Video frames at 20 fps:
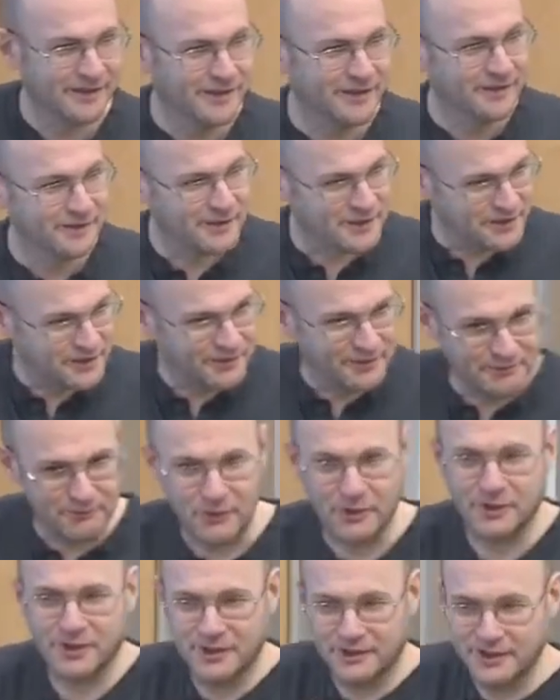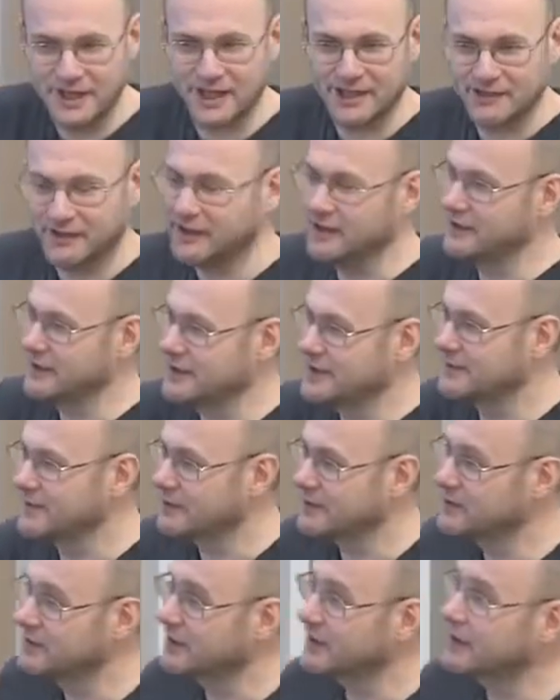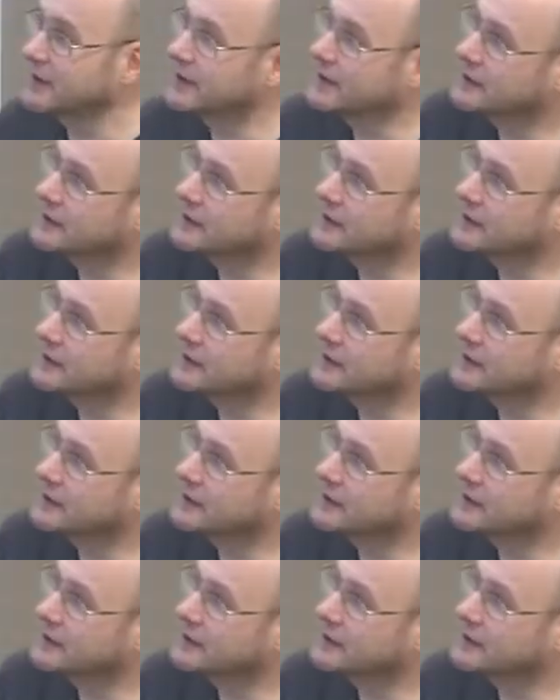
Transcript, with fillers: The, one can decorate these very greatly,